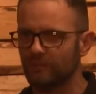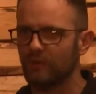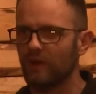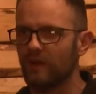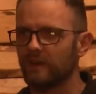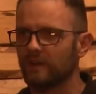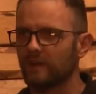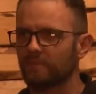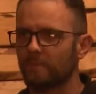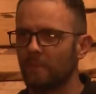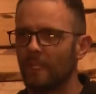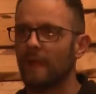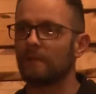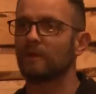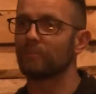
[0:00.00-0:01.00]
God.
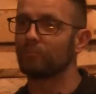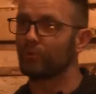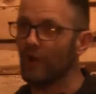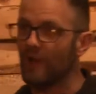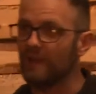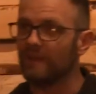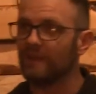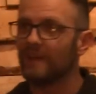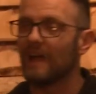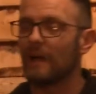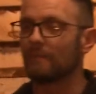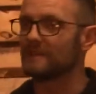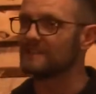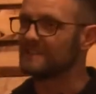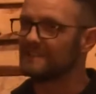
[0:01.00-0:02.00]
I'm going to pray. I'm
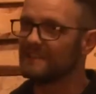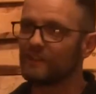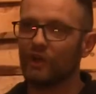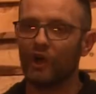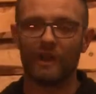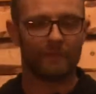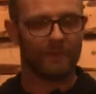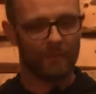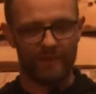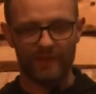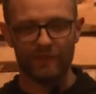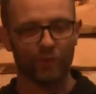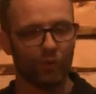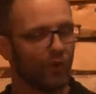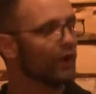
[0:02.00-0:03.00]
going to seek God. I'm going to be
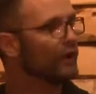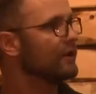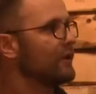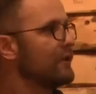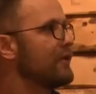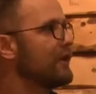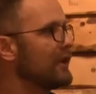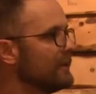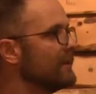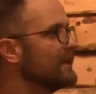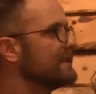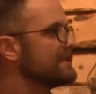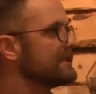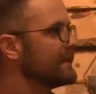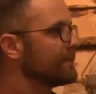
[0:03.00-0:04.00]
in the Word. 30
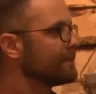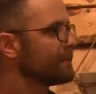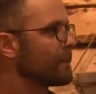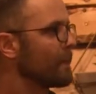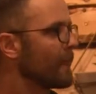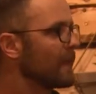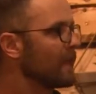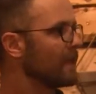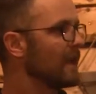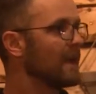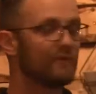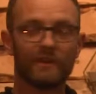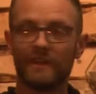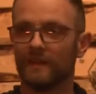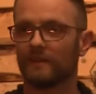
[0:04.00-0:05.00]
minutes.
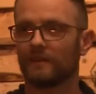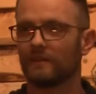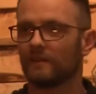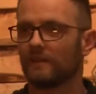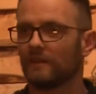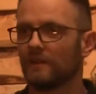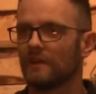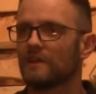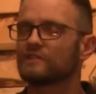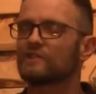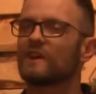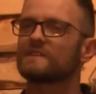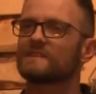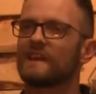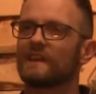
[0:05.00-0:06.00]
Every day. So I
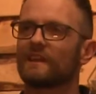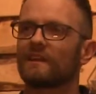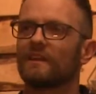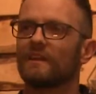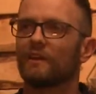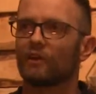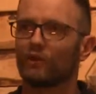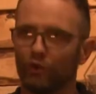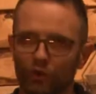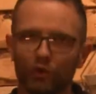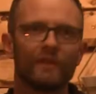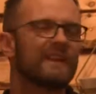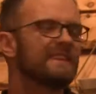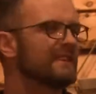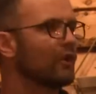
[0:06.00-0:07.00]
was like, cool.
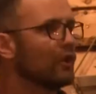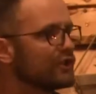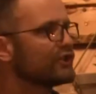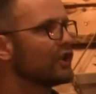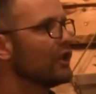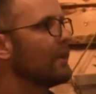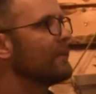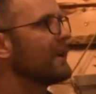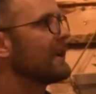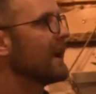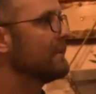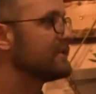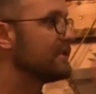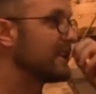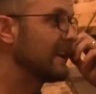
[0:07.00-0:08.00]
And he said, also, I'm going to
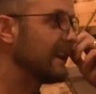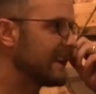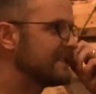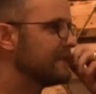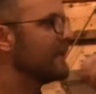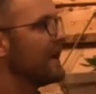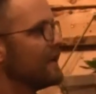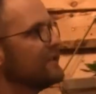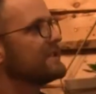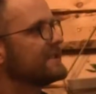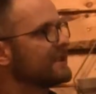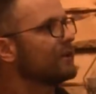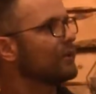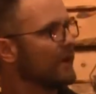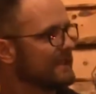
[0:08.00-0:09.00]
come to the collective every
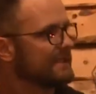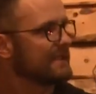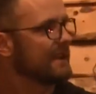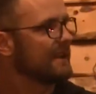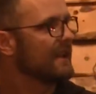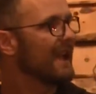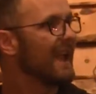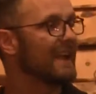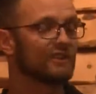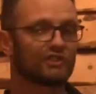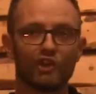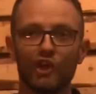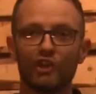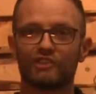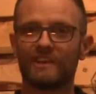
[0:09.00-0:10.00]
single Wednesday and
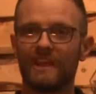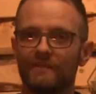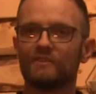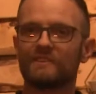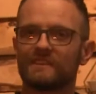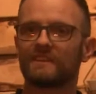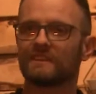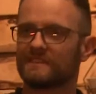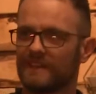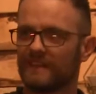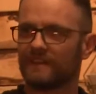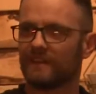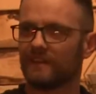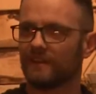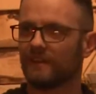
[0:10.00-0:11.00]
church every single
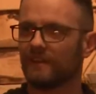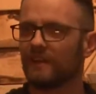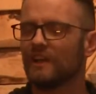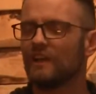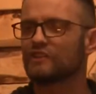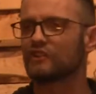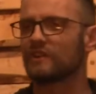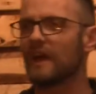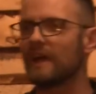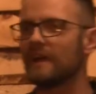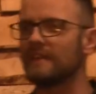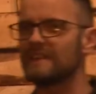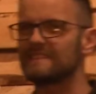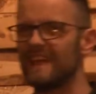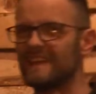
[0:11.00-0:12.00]
Sunday. So now
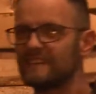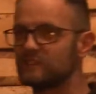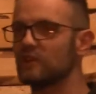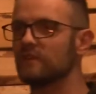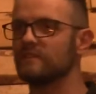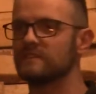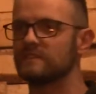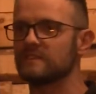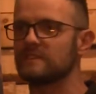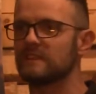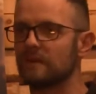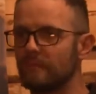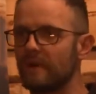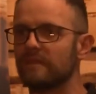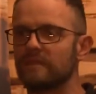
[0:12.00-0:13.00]
that's 8 services in
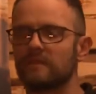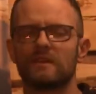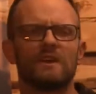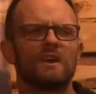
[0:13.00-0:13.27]
a month.